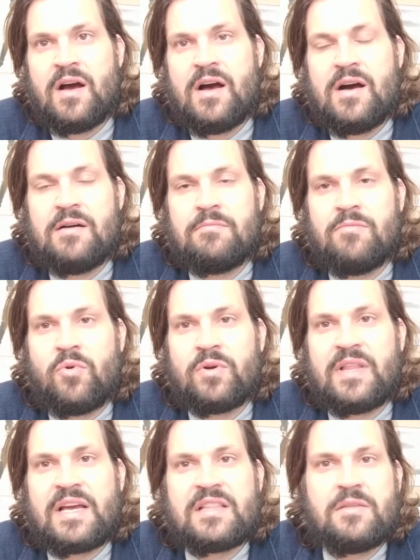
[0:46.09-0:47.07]

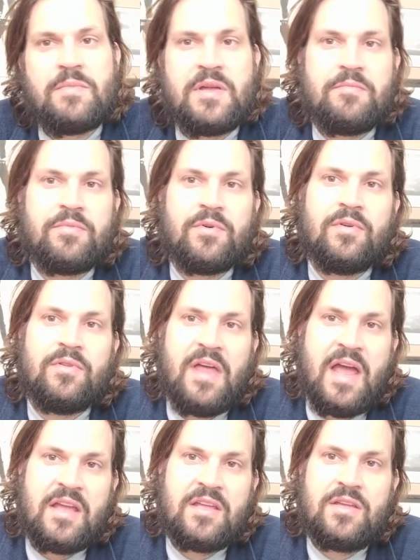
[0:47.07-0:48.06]
or like the people
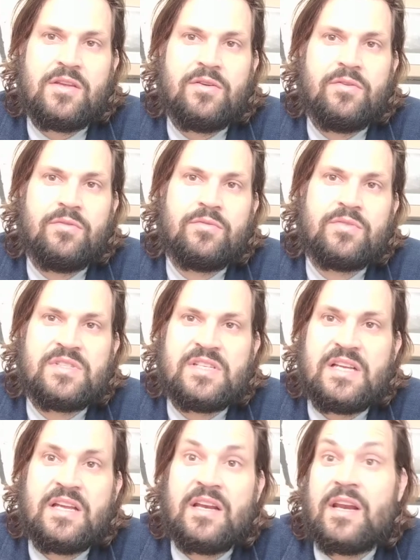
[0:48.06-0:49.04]
that you
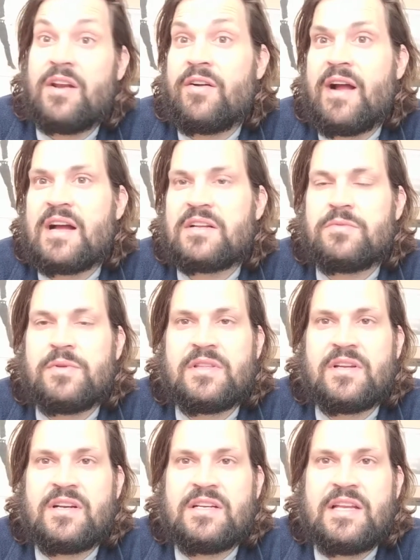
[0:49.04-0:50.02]
see and interact
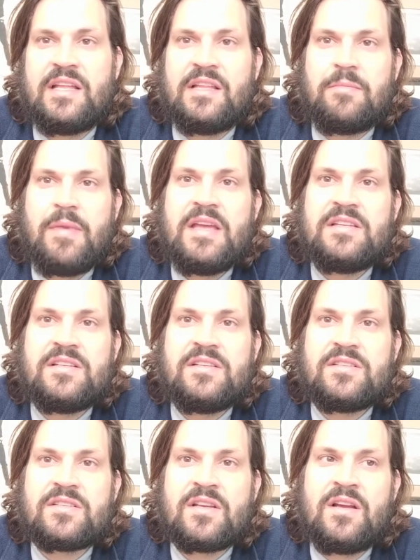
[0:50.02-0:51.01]
with on a daily
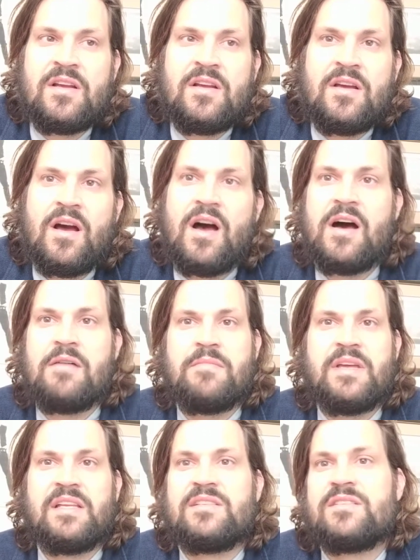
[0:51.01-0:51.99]
basis,
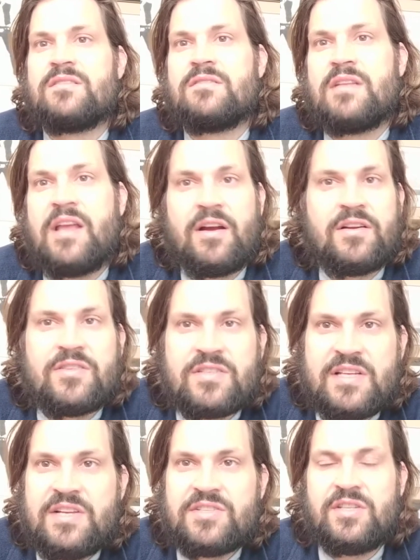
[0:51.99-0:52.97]
it's
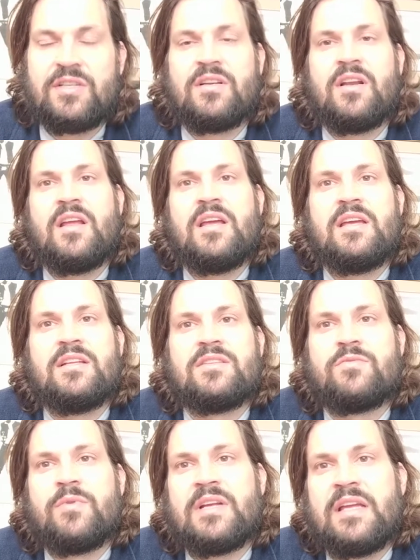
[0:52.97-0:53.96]
characterization.
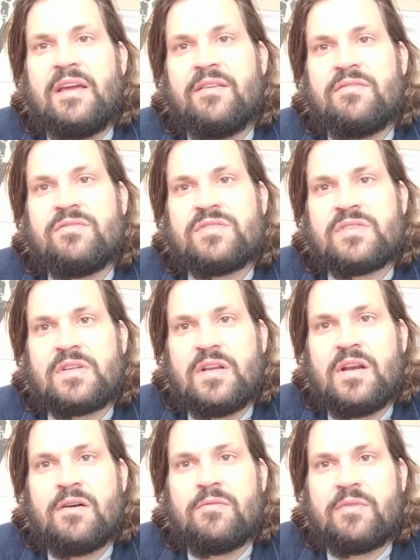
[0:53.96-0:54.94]
It's what gives,
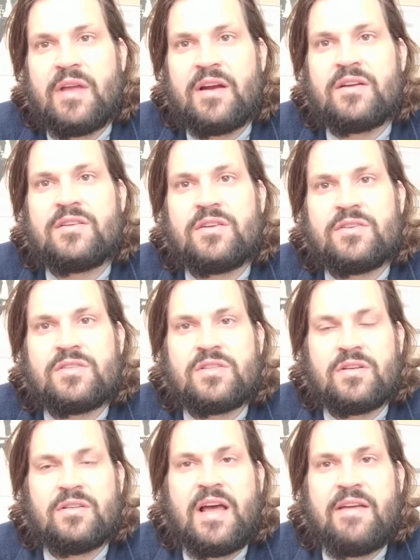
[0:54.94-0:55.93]
characters
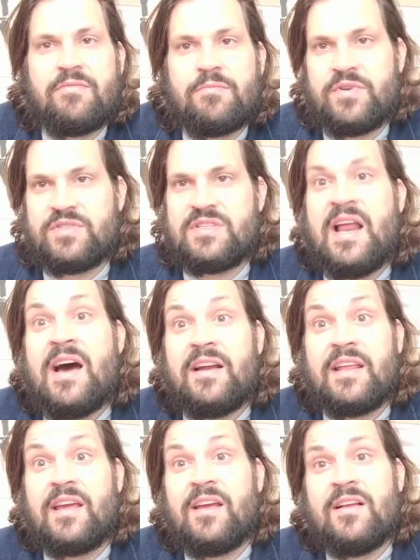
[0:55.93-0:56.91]
their life and
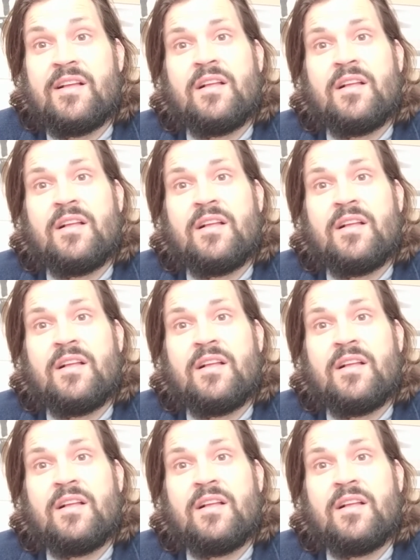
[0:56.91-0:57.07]
personality.